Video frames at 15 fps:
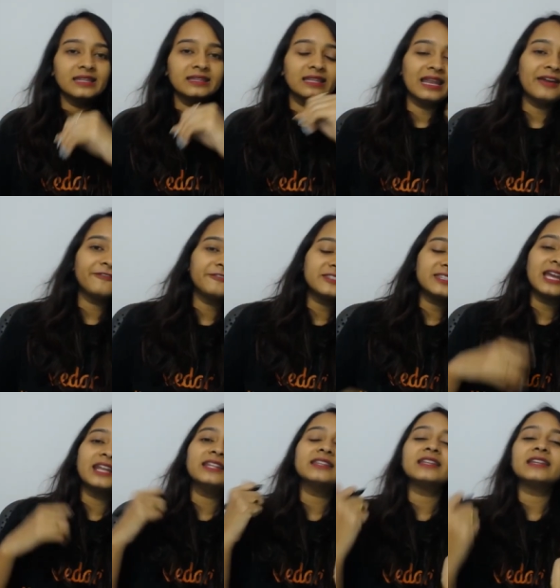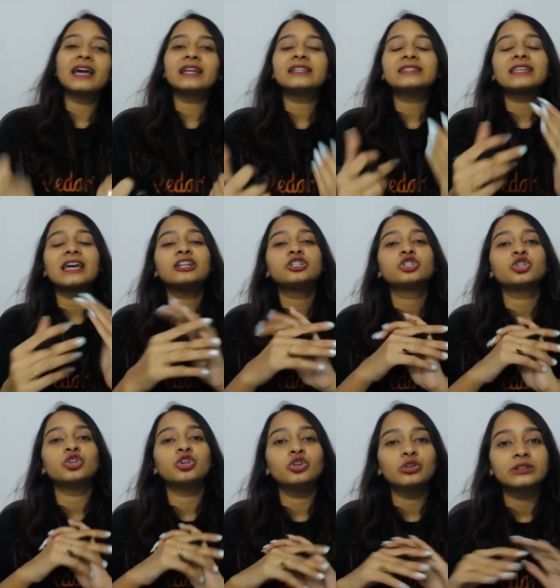The left side and the right side
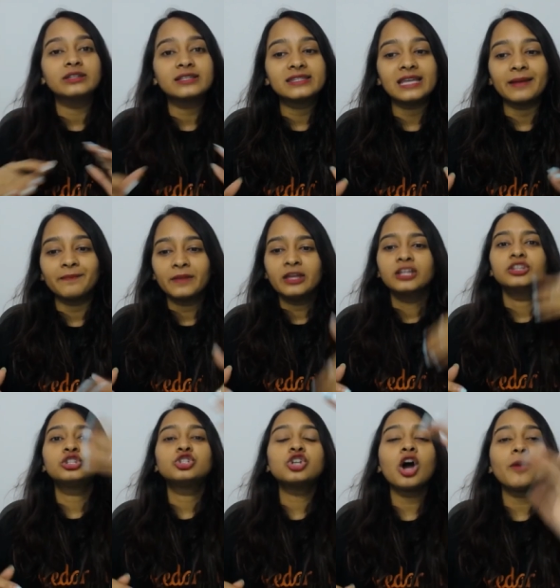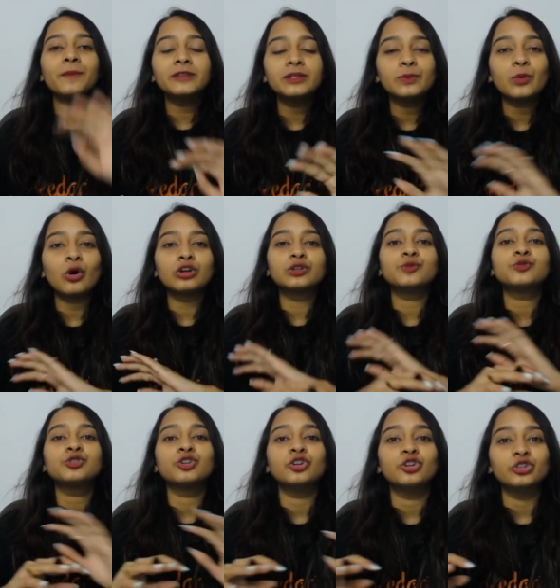should look the same. The top and the bottom
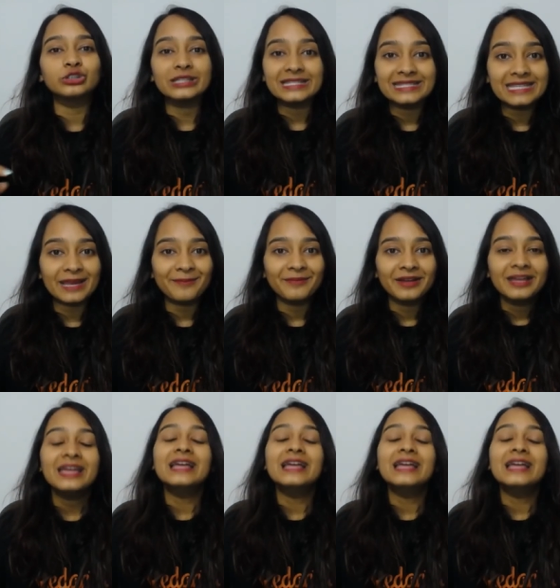should look the same.